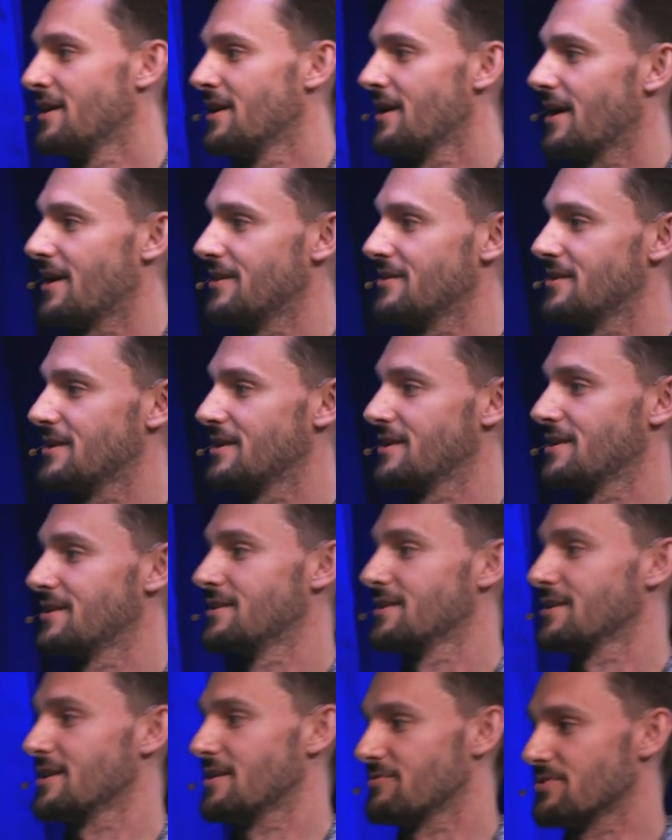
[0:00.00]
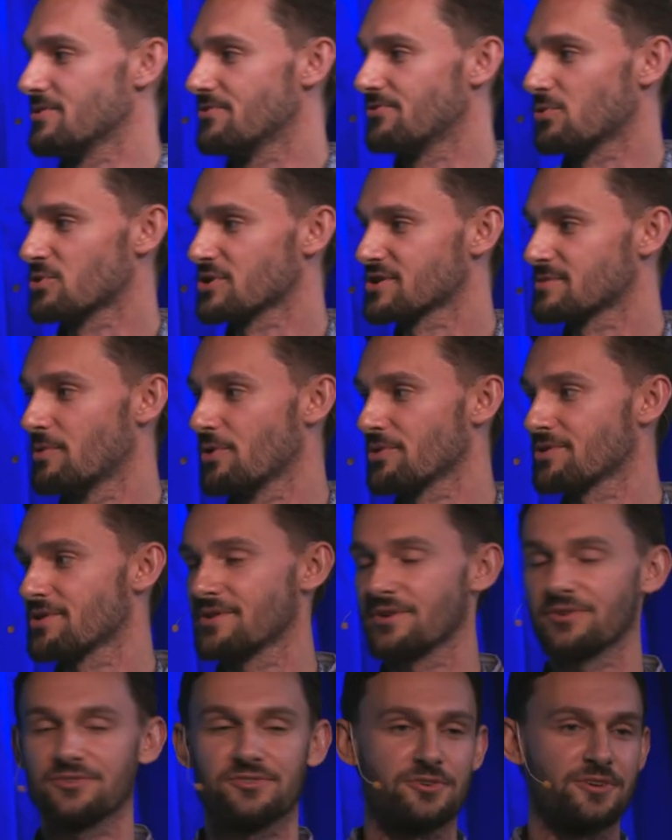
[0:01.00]
And then if you force both of
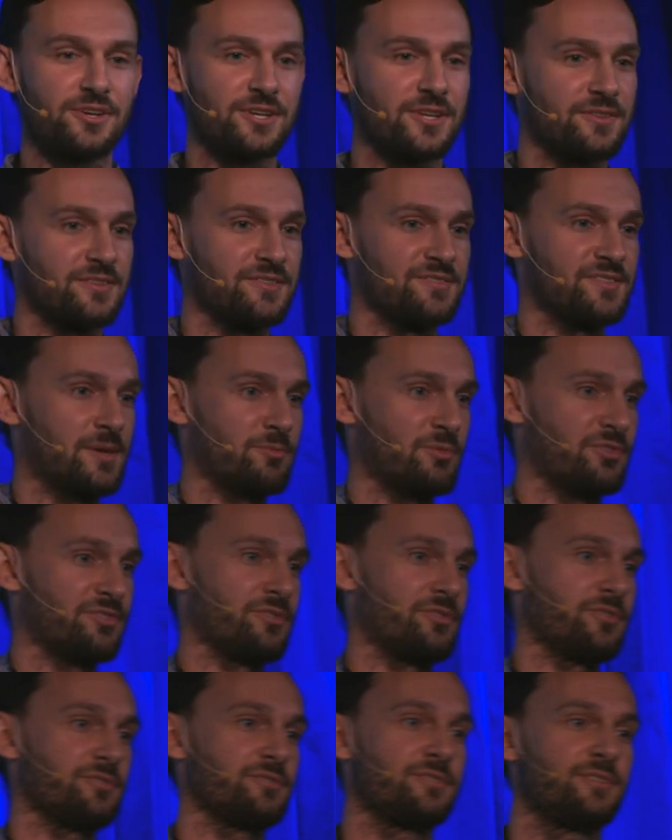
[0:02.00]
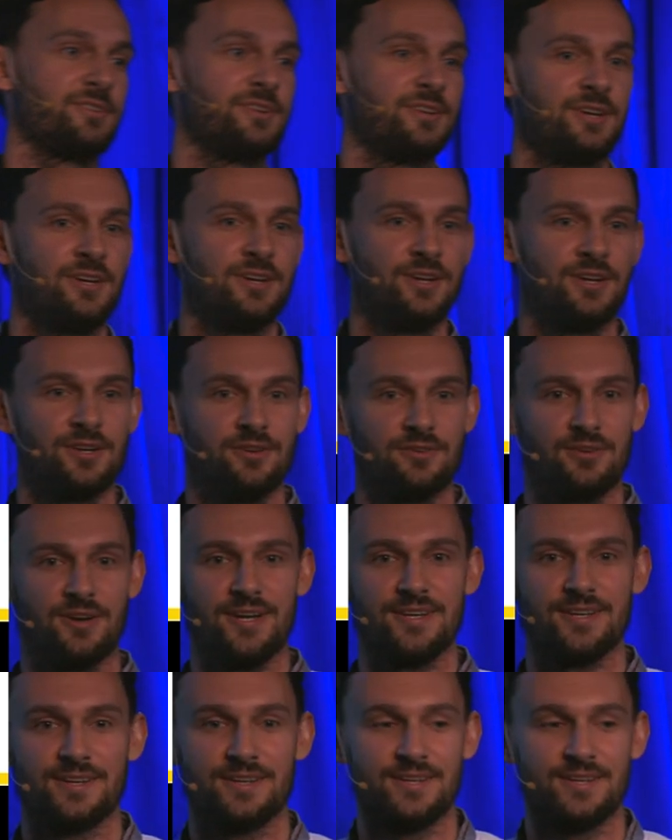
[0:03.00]
those, you're going to get the same result, right?